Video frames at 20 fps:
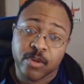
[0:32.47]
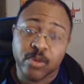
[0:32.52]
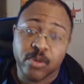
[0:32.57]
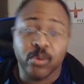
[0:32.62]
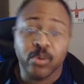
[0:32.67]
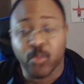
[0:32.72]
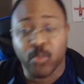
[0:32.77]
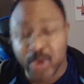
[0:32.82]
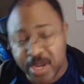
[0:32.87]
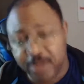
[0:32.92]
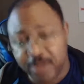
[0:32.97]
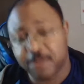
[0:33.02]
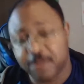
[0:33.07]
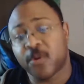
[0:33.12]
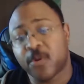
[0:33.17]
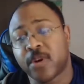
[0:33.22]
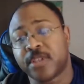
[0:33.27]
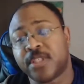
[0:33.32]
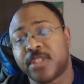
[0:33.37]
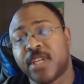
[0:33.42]
Week
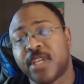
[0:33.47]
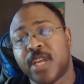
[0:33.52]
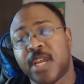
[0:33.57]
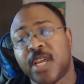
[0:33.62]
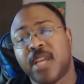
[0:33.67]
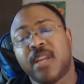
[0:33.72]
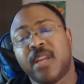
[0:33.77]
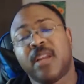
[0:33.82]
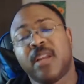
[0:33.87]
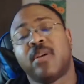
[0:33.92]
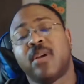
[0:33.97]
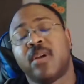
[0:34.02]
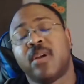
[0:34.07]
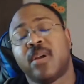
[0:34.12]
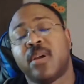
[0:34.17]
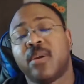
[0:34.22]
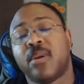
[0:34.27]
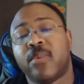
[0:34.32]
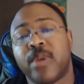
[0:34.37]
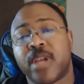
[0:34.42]
14.
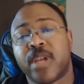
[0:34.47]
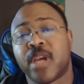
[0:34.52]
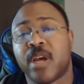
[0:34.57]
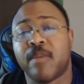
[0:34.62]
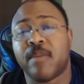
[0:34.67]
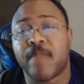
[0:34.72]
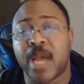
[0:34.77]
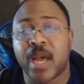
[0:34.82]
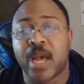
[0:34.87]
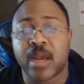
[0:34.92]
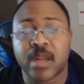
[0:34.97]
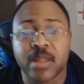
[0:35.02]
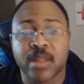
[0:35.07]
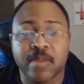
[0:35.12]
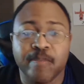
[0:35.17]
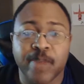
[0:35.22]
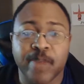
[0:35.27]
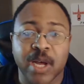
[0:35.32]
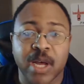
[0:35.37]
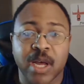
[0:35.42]
We come out of the
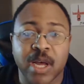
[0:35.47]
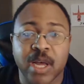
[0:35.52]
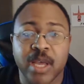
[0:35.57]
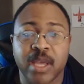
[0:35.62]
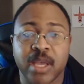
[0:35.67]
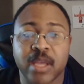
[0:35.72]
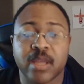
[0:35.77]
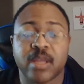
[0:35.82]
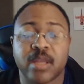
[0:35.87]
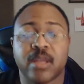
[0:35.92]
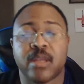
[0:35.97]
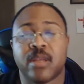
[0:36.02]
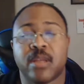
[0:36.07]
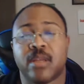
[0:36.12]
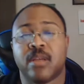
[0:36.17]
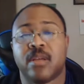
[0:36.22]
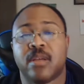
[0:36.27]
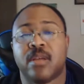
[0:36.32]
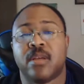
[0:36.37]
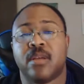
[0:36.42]
bye
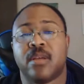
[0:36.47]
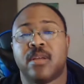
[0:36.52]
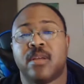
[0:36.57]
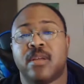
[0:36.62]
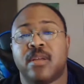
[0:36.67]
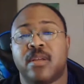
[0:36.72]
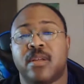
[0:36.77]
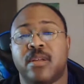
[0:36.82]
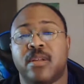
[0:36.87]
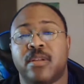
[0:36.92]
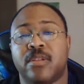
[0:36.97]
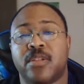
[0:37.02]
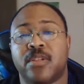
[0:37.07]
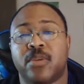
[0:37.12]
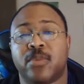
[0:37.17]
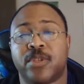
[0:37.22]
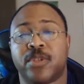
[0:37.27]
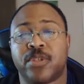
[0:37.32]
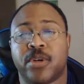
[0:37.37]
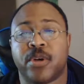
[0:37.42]
to
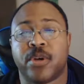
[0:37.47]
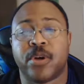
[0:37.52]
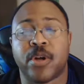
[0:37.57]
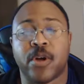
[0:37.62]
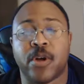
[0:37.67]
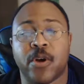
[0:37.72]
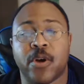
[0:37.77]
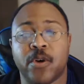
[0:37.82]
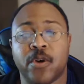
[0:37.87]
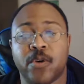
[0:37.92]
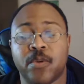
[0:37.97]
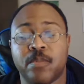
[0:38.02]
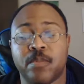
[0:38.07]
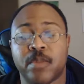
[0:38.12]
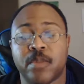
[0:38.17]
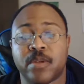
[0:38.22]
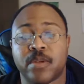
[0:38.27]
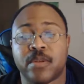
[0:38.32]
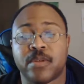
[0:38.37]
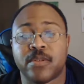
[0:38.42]
return home
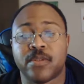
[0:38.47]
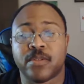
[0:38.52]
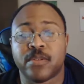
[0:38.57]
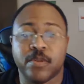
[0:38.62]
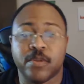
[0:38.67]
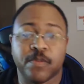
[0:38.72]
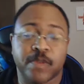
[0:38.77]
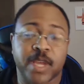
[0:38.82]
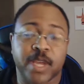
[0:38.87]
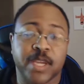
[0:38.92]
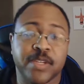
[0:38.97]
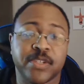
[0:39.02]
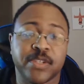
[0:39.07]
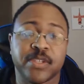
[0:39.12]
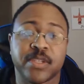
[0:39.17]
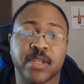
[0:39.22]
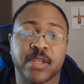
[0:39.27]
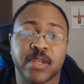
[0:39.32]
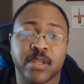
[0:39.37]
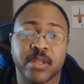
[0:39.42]
to
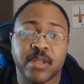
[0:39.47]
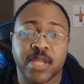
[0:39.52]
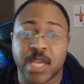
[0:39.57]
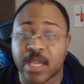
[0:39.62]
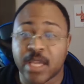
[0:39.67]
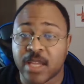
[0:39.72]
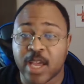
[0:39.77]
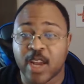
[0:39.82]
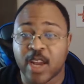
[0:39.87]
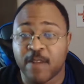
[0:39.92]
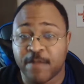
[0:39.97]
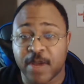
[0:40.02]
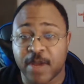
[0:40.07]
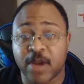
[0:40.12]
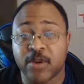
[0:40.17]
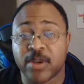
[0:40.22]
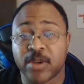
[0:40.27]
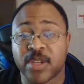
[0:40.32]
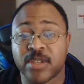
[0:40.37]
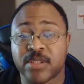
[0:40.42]
face the Atlanta
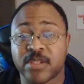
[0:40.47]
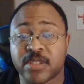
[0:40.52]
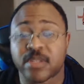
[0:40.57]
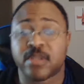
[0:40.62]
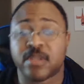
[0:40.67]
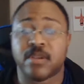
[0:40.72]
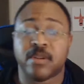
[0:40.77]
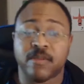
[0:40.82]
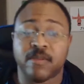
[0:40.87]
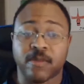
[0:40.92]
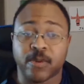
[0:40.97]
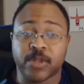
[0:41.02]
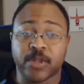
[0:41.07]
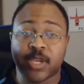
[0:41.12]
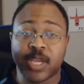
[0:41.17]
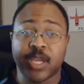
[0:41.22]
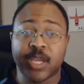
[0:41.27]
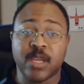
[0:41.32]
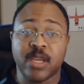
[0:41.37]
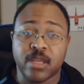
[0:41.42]
Falcons for
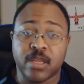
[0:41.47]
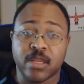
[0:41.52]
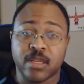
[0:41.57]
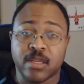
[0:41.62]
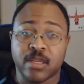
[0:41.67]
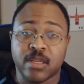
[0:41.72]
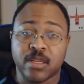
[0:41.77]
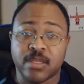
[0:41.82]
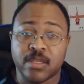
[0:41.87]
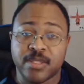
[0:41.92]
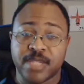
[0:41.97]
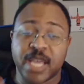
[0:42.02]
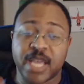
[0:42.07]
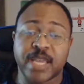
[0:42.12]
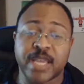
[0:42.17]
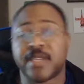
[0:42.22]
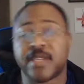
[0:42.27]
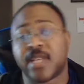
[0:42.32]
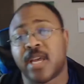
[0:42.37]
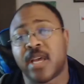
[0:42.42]
the
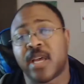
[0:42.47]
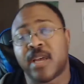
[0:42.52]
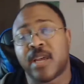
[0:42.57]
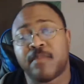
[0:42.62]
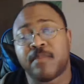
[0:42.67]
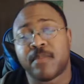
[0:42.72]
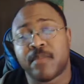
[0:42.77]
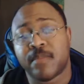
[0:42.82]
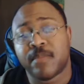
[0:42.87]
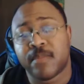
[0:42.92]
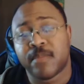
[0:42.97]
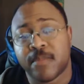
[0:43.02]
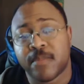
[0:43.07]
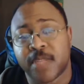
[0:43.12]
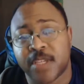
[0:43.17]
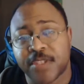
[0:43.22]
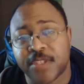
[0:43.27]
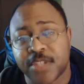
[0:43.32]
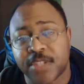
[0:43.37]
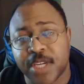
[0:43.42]
second time
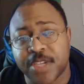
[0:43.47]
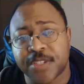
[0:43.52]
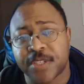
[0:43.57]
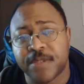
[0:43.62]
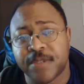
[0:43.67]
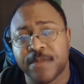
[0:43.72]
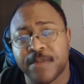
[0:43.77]
this season.